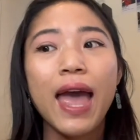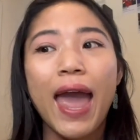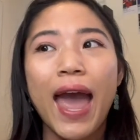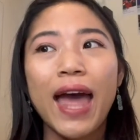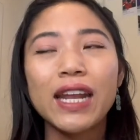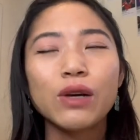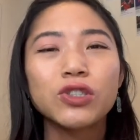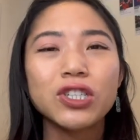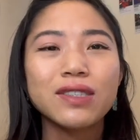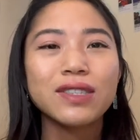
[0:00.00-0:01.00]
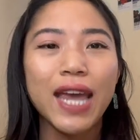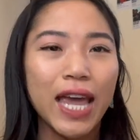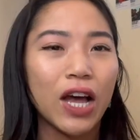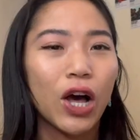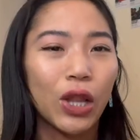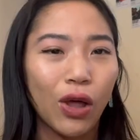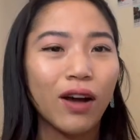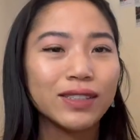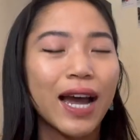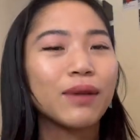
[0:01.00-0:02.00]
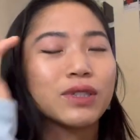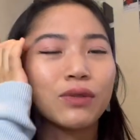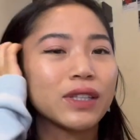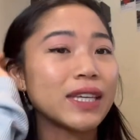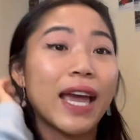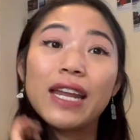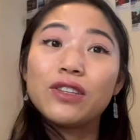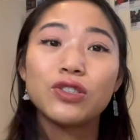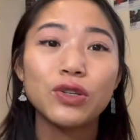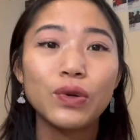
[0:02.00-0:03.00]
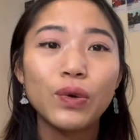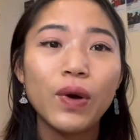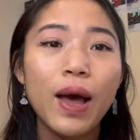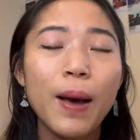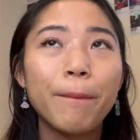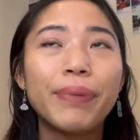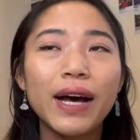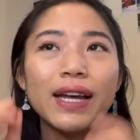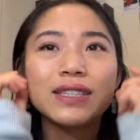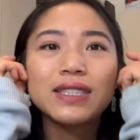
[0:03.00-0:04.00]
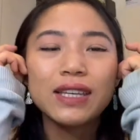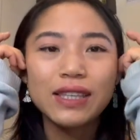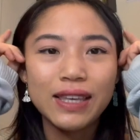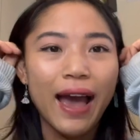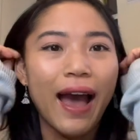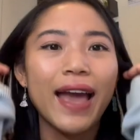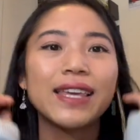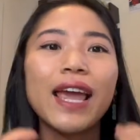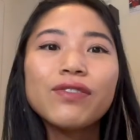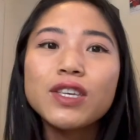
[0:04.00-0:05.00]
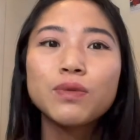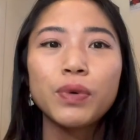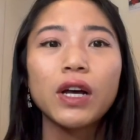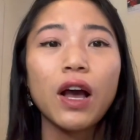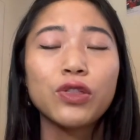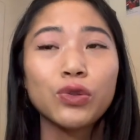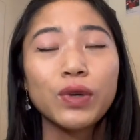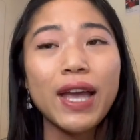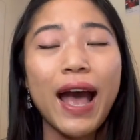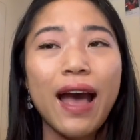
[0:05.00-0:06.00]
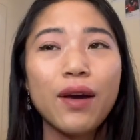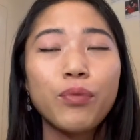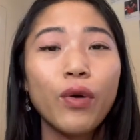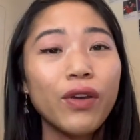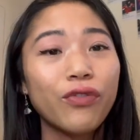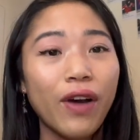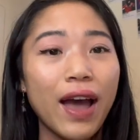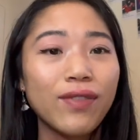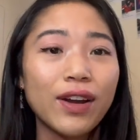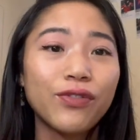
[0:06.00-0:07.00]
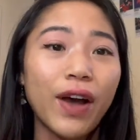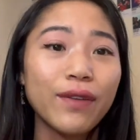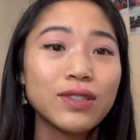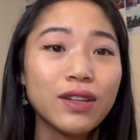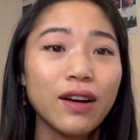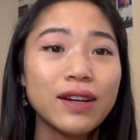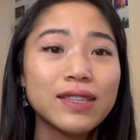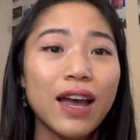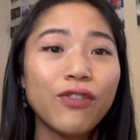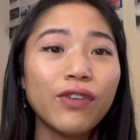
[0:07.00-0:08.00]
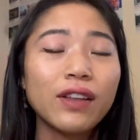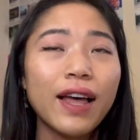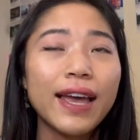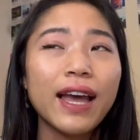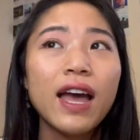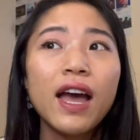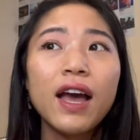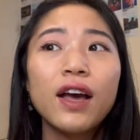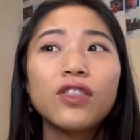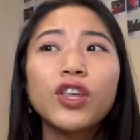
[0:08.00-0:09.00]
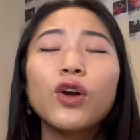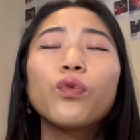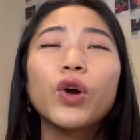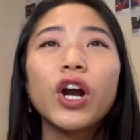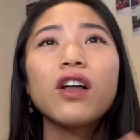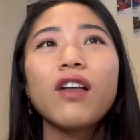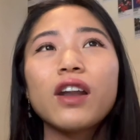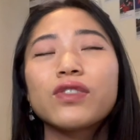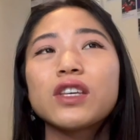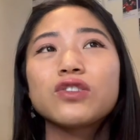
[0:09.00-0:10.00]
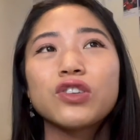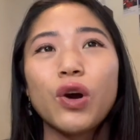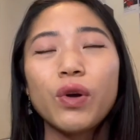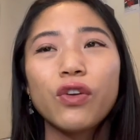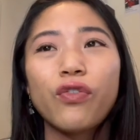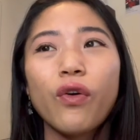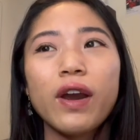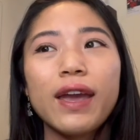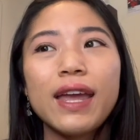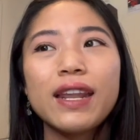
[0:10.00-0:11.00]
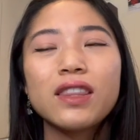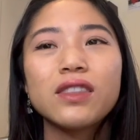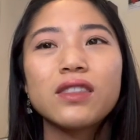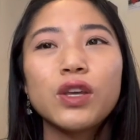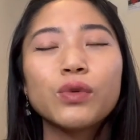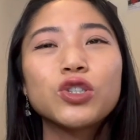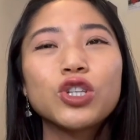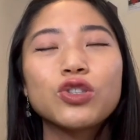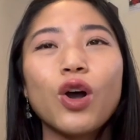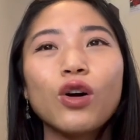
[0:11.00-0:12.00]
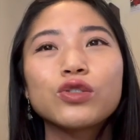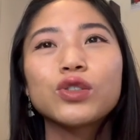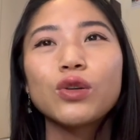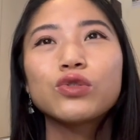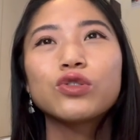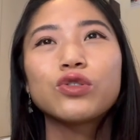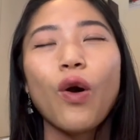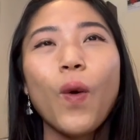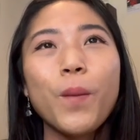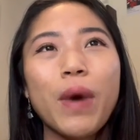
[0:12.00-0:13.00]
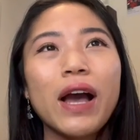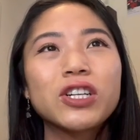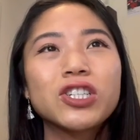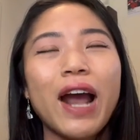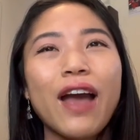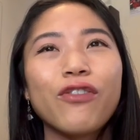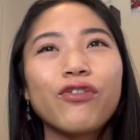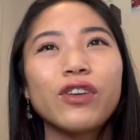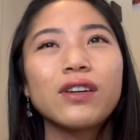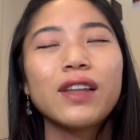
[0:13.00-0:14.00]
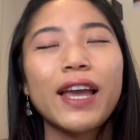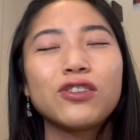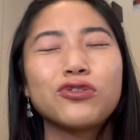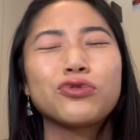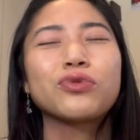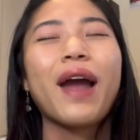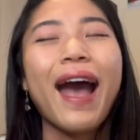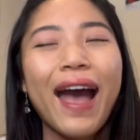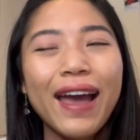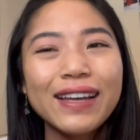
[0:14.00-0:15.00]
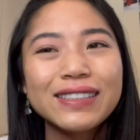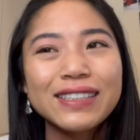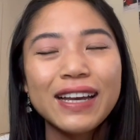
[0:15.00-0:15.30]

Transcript: and it would just take a long time to really get into. But yeah, I gave this book a 3.5 out of 5 stars. I feel like there were a lot of things going for it. There was just also so much I feel like dragged,